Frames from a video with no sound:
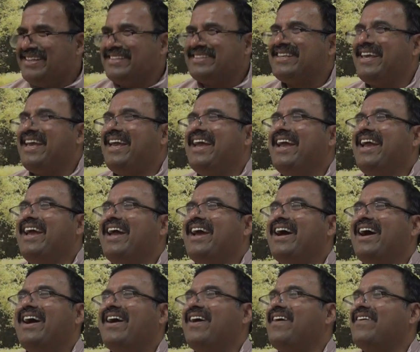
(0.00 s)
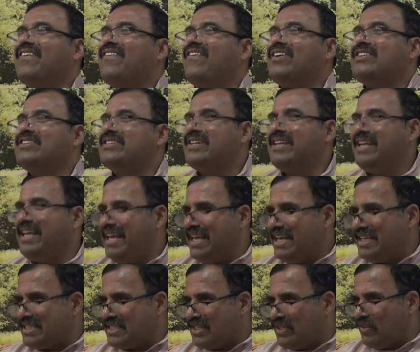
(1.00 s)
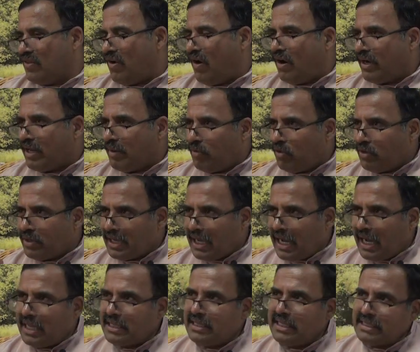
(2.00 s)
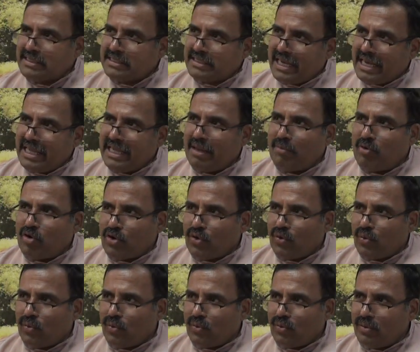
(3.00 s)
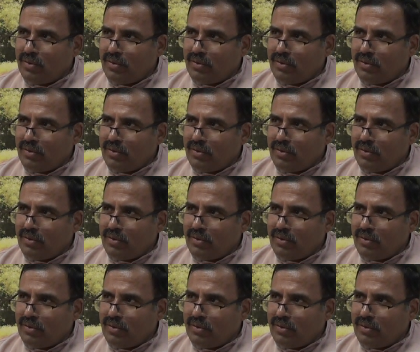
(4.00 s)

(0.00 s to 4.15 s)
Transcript: See, question is not about others telling about you.